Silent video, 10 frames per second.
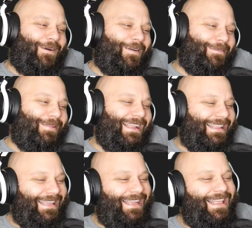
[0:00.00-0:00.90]
forward
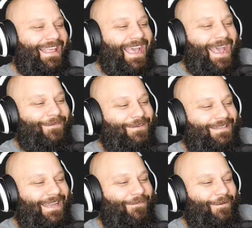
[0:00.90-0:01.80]
blankly. After
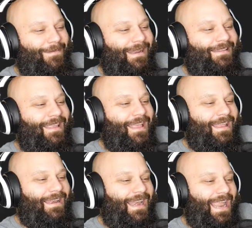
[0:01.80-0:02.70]
several minutes,
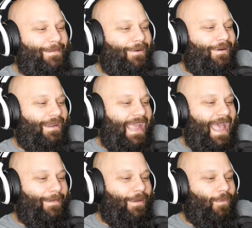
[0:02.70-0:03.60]
neighbor Gabby